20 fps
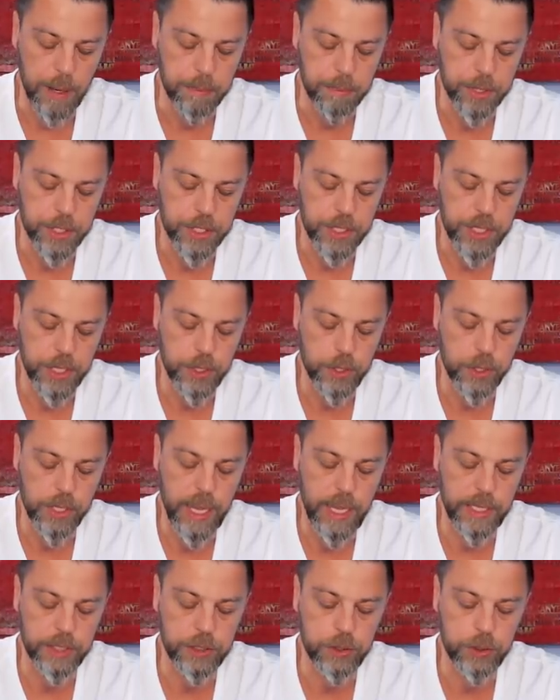I appreciate you
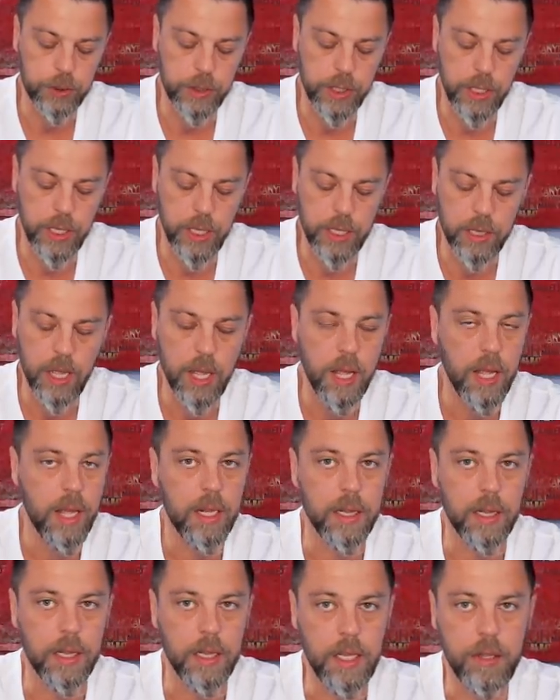guys tuning in.
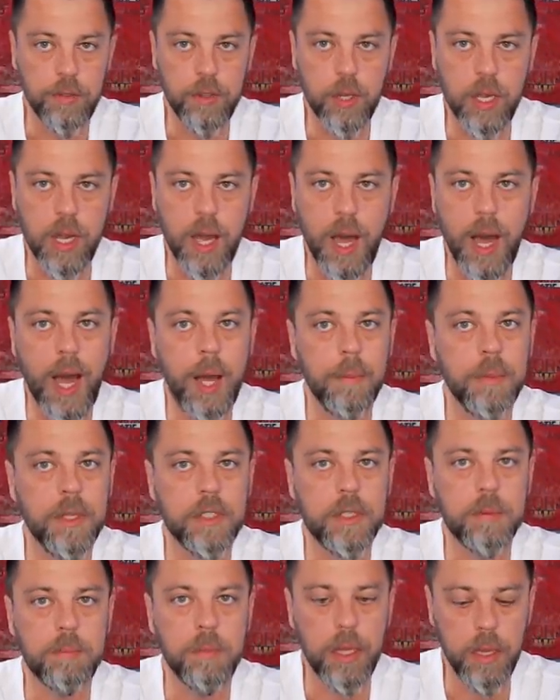Leave your
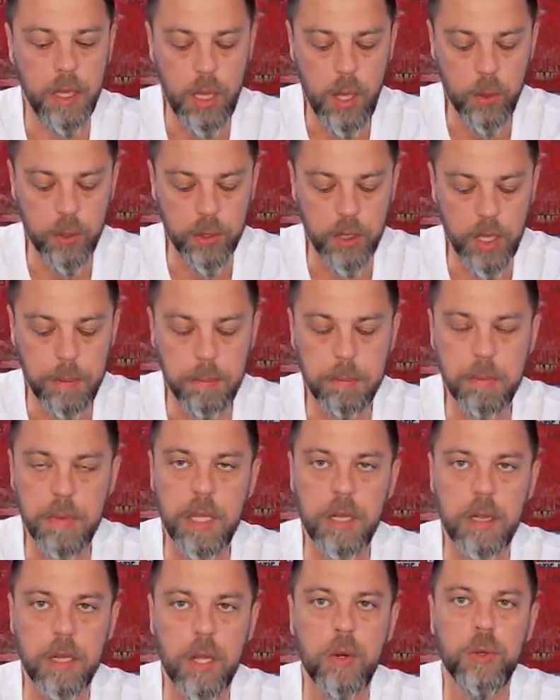comments below. Let
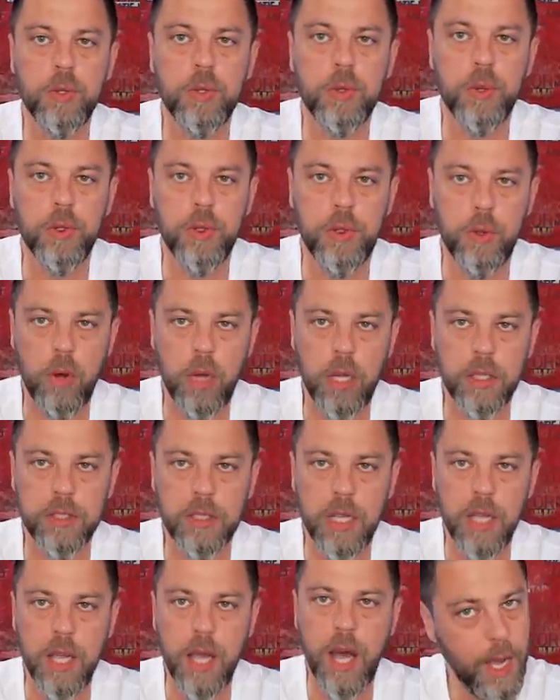me know your
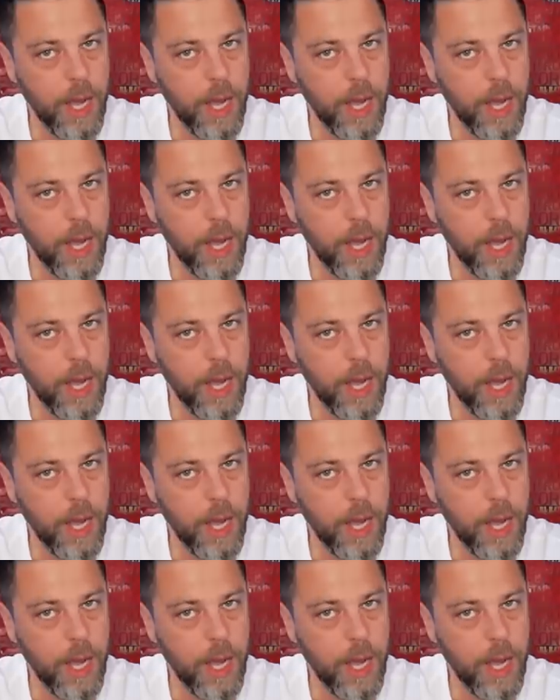thoughts.